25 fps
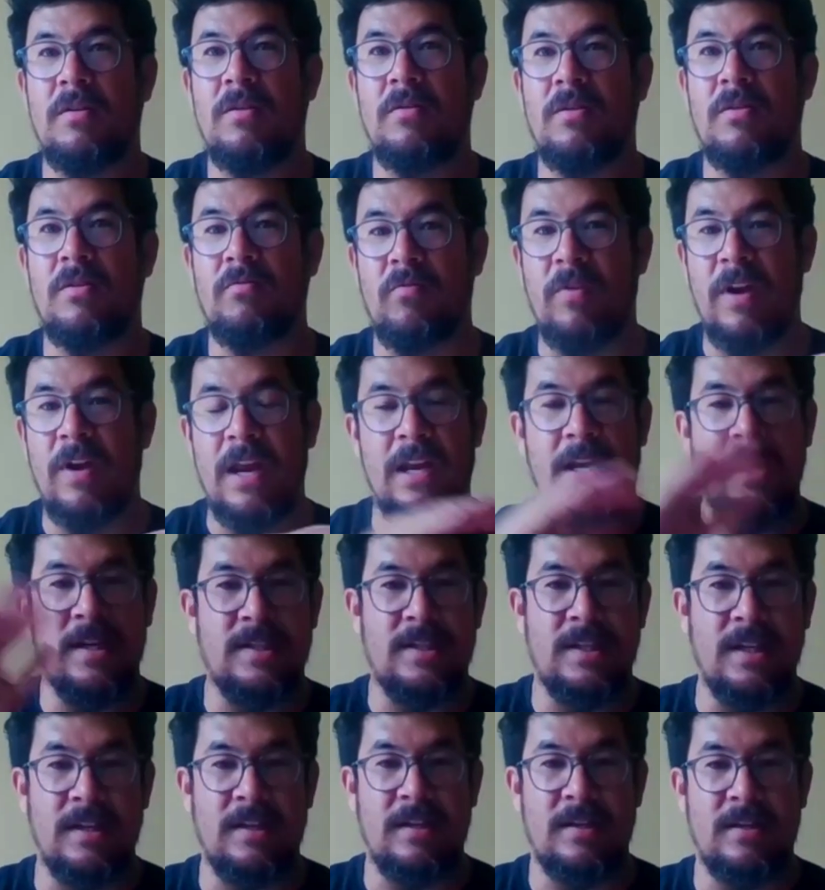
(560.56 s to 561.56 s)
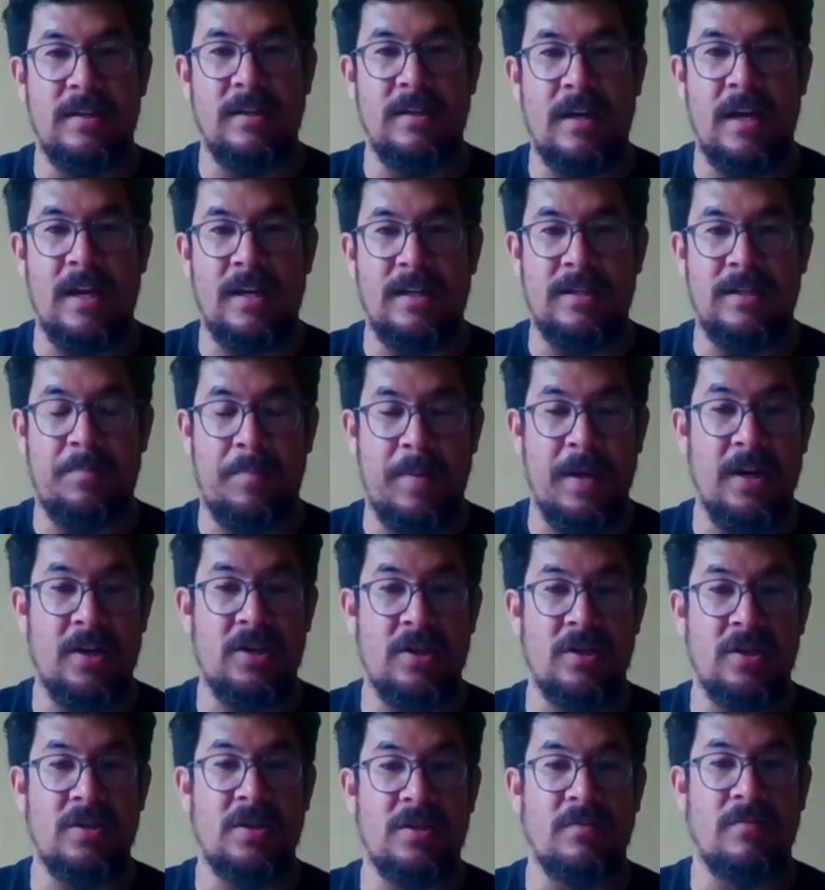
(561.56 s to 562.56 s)
realistic
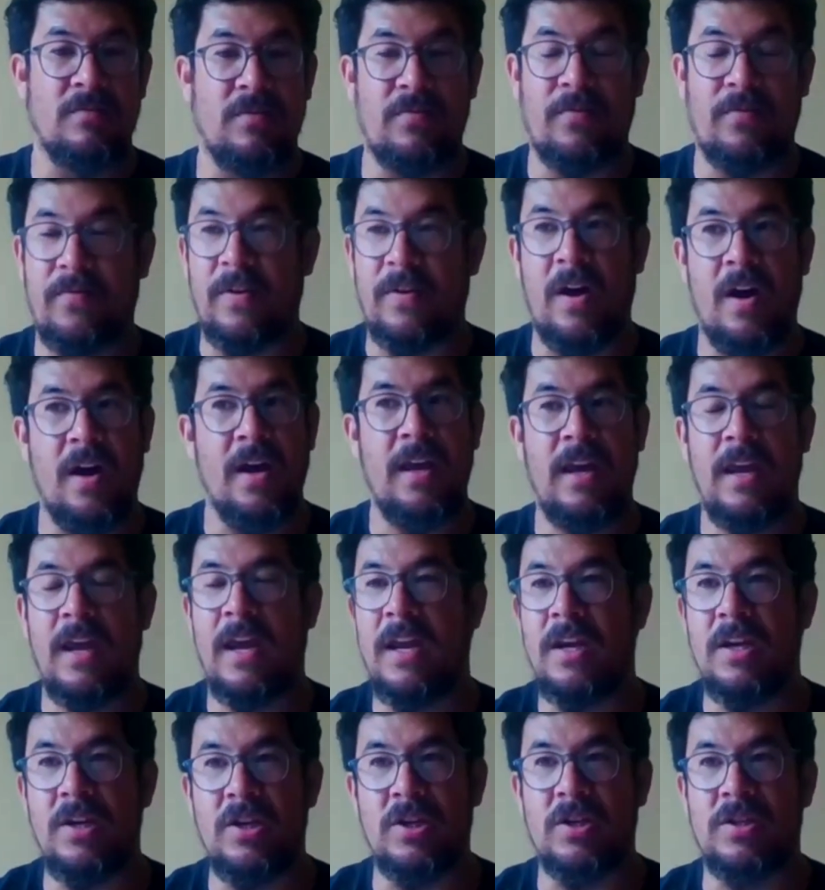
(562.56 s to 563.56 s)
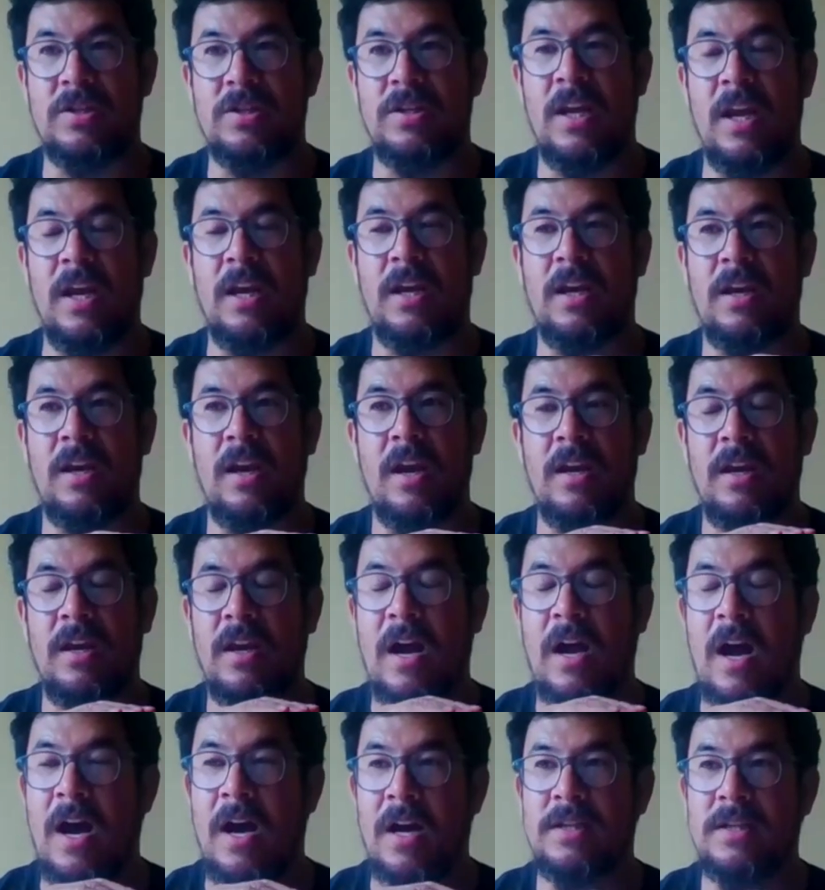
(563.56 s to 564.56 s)
depictions of flight, it
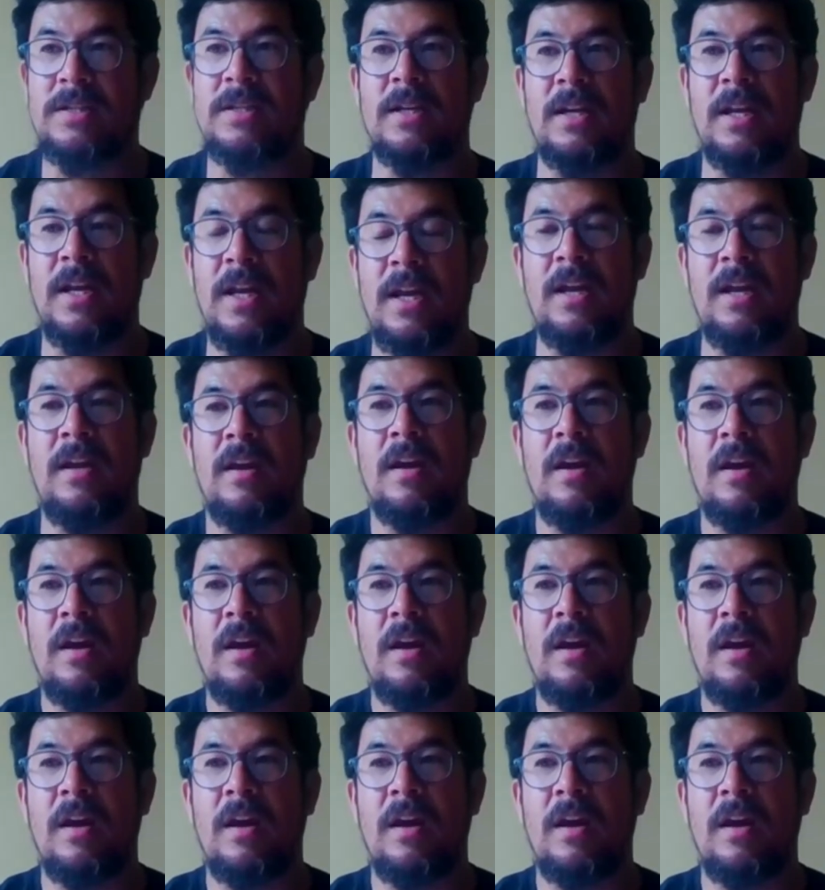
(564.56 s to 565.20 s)
utterly